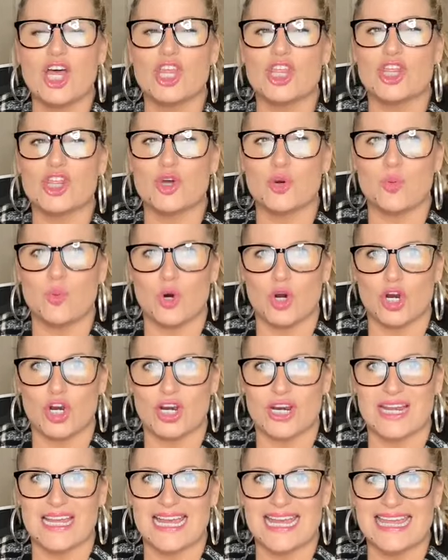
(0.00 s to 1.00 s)
the
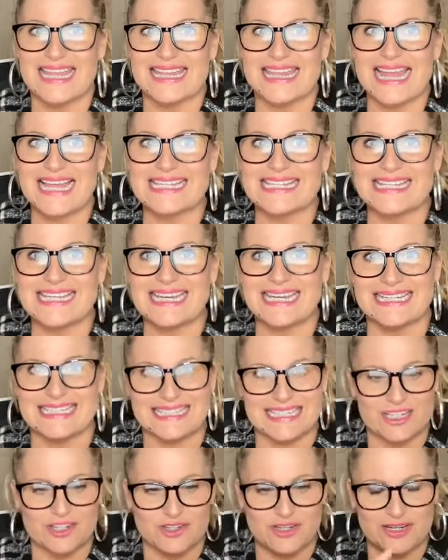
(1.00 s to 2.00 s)
work. That's it.
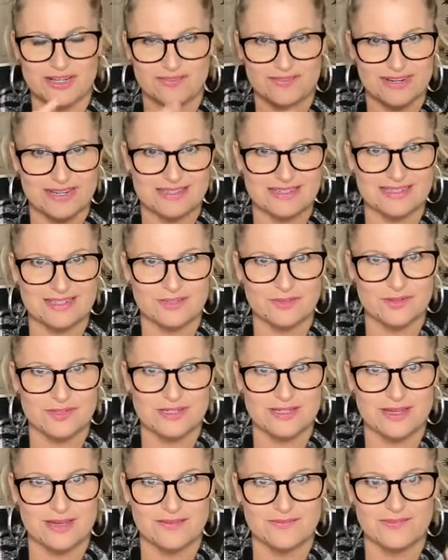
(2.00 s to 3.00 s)
She invested in
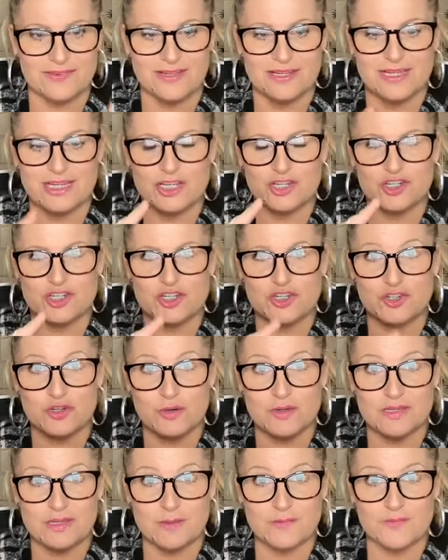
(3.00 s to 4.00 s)
herself, she
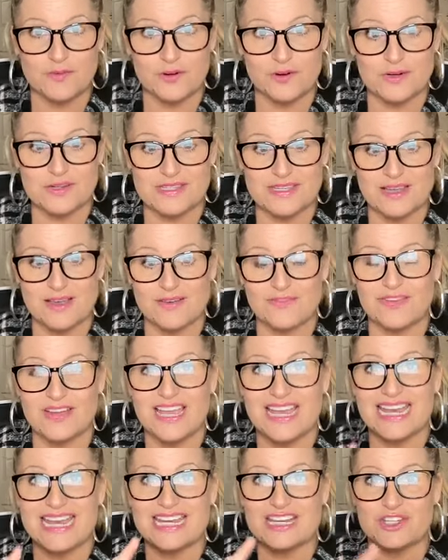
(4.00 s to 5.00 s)
shows up for herself,
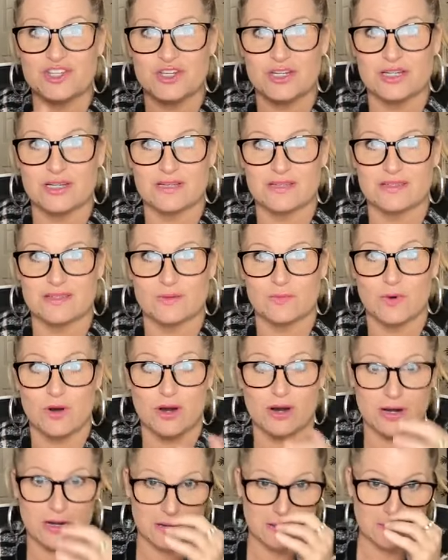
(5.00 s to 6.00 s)
and she does the
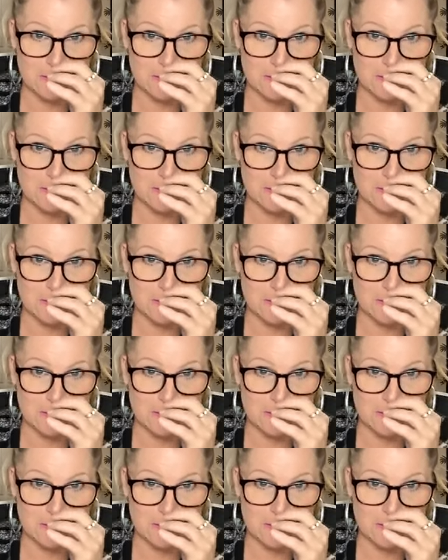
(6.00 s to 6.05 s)
work.